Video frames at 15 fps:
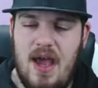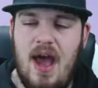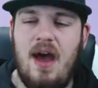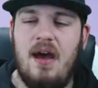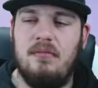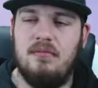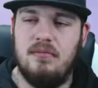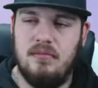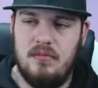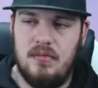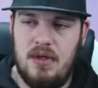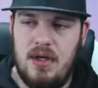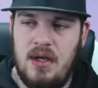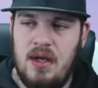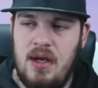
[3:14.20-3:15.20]
How,
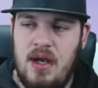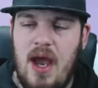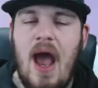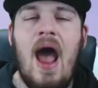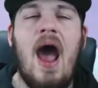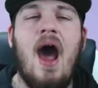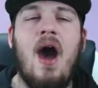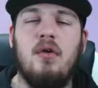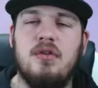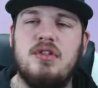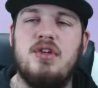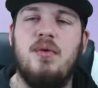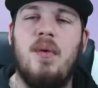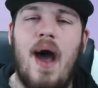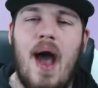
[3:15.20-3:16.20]
how
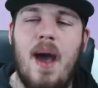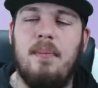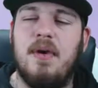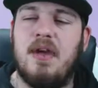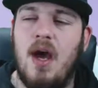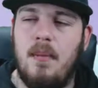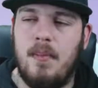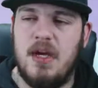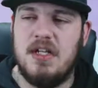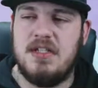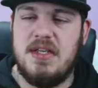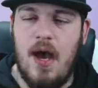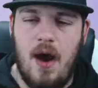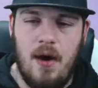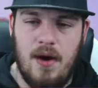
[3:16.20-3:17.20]
do I become a
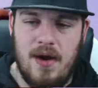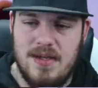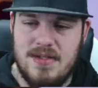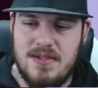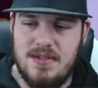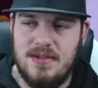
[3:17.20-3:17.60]
guitarist?